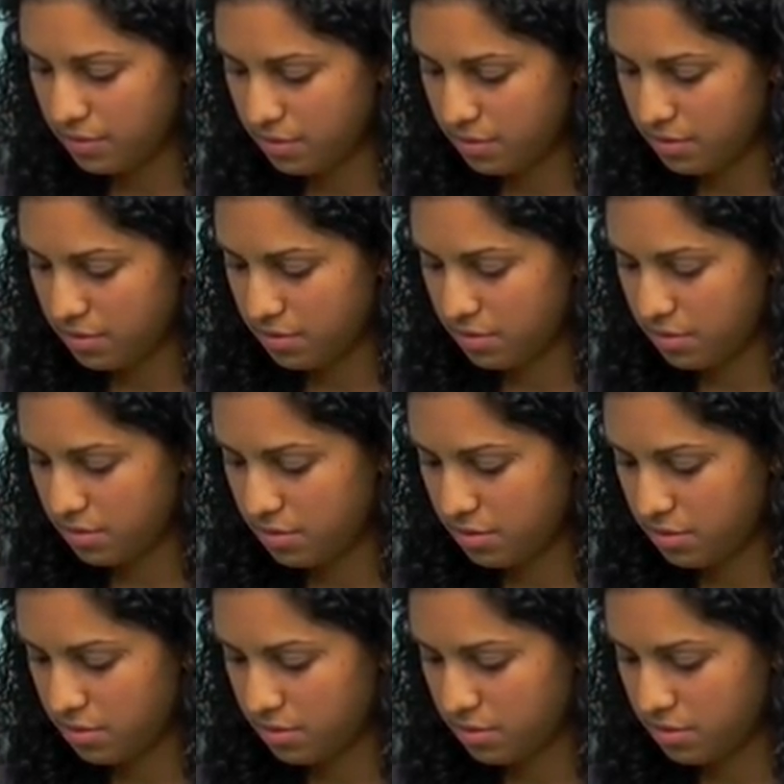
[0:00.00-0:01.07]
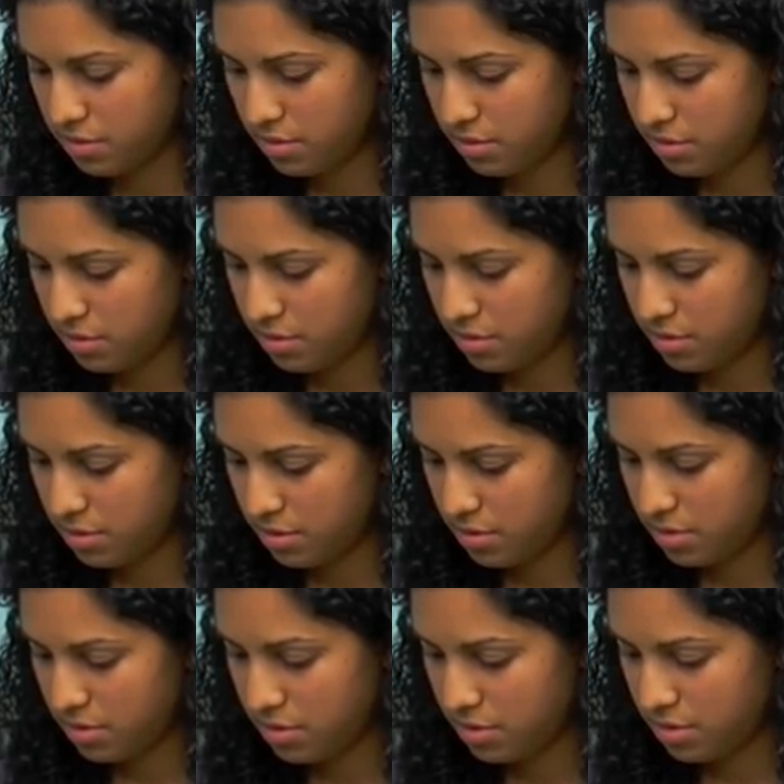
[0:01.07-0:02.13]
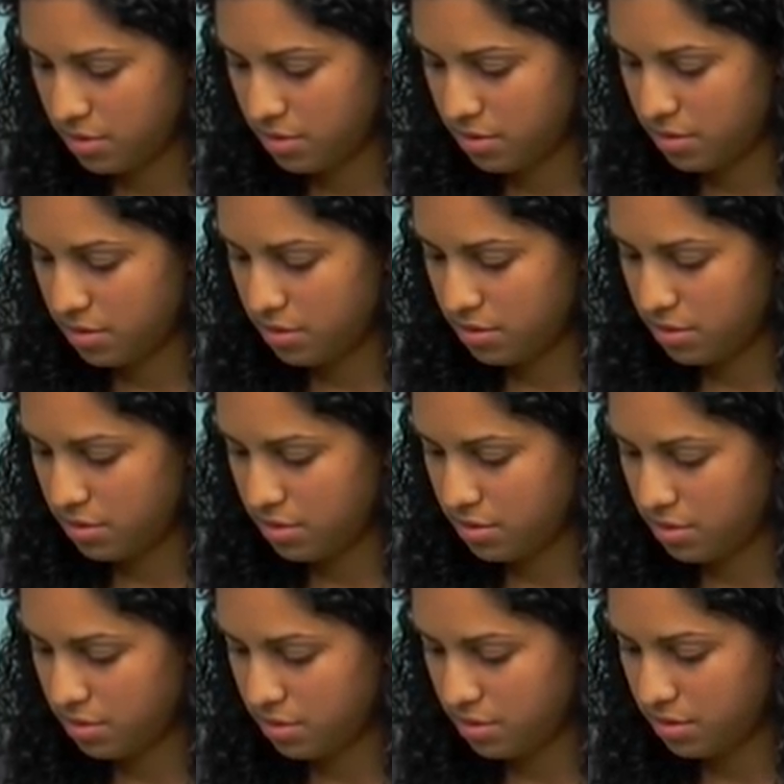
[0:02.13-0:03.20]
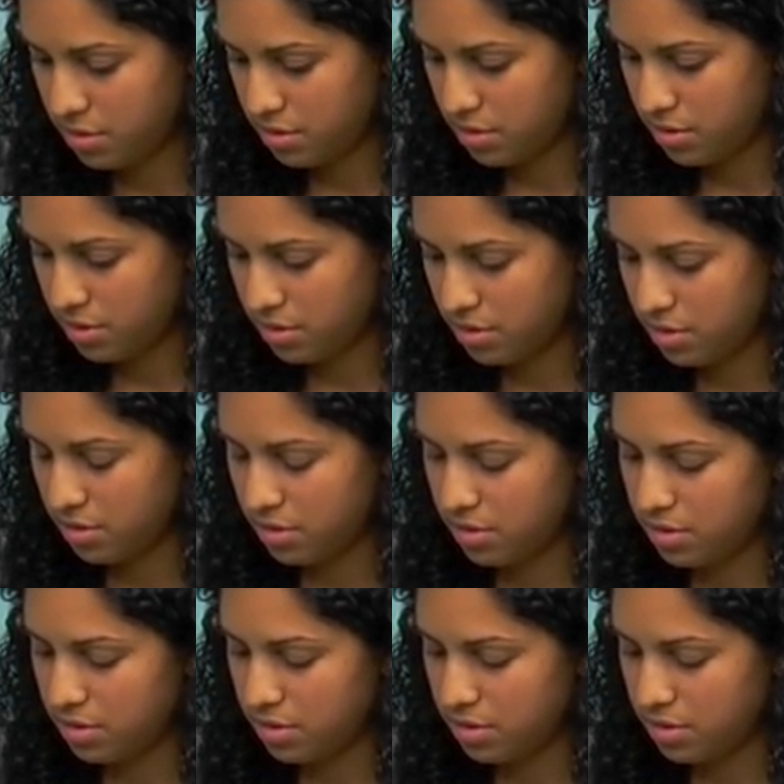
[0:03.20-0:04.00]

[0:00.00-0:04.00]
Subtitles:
Nothing is said.